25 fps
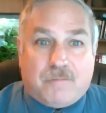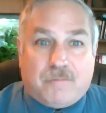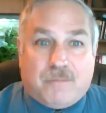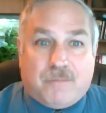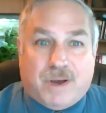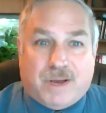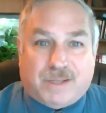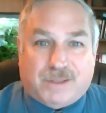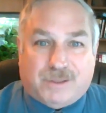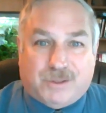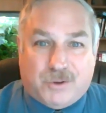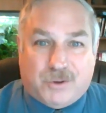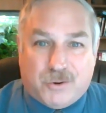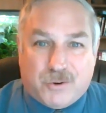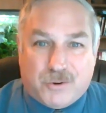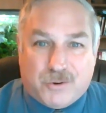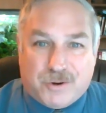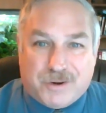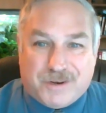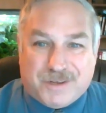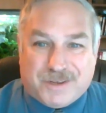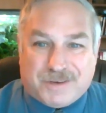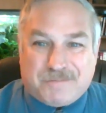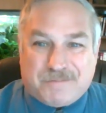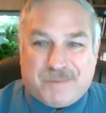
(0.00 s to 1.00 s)
"My
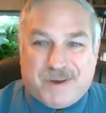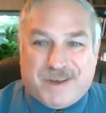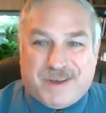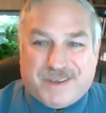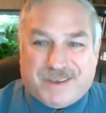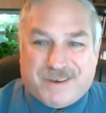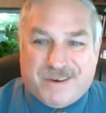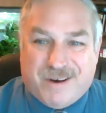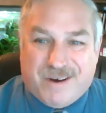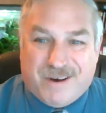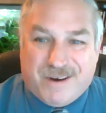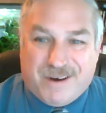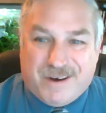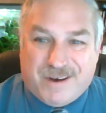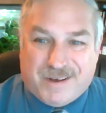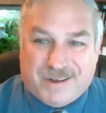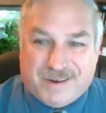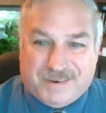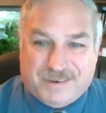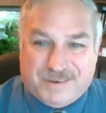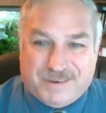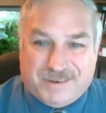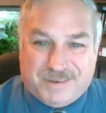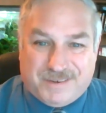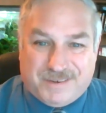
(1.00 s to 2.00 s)
Lord and my God."